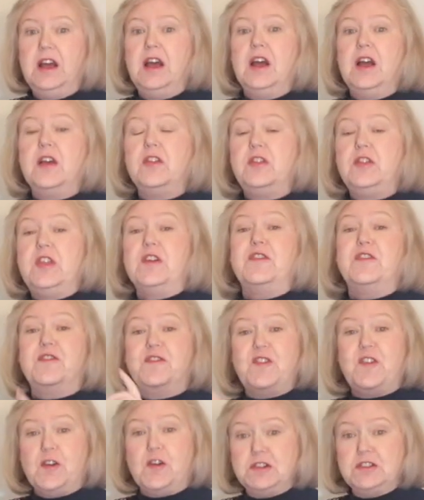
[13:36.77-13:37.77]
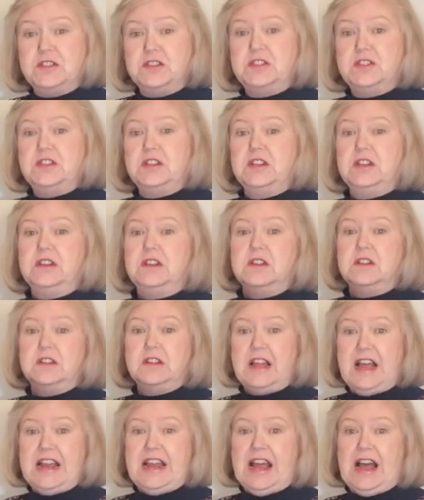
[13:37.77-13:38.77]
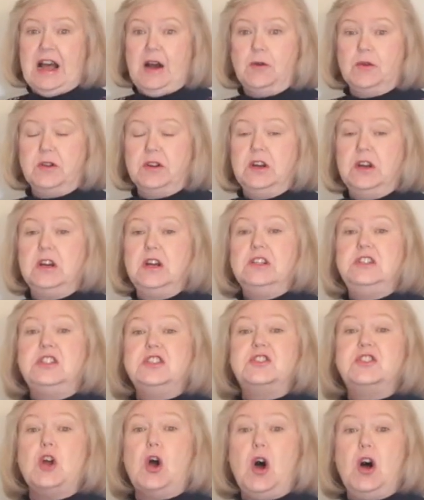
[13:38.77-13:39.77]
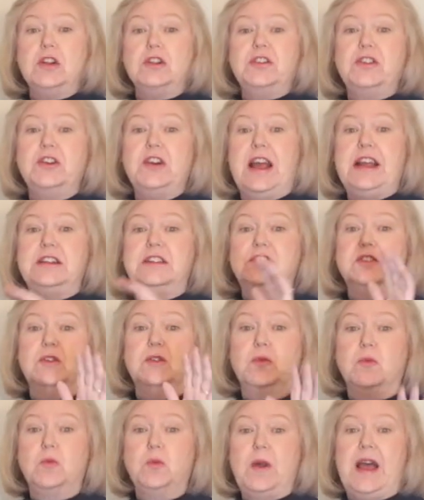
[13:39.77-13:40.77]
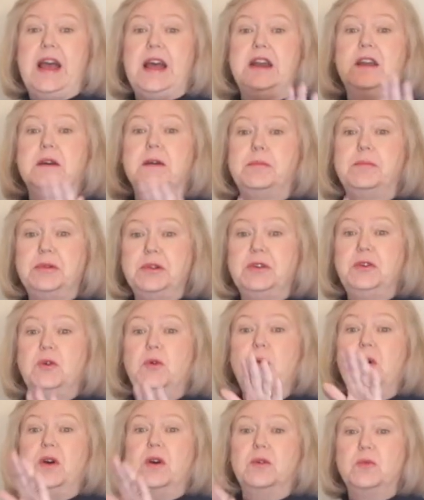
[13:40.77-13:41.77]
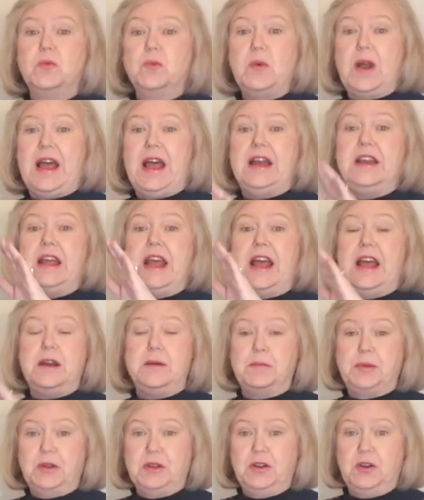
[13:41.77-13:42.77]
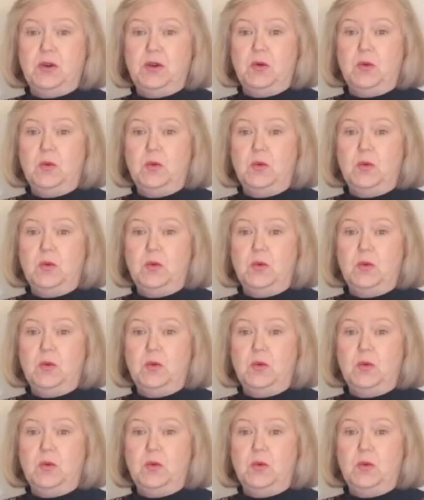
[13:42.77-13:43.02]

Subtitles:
The first layout just alternates red, and blue.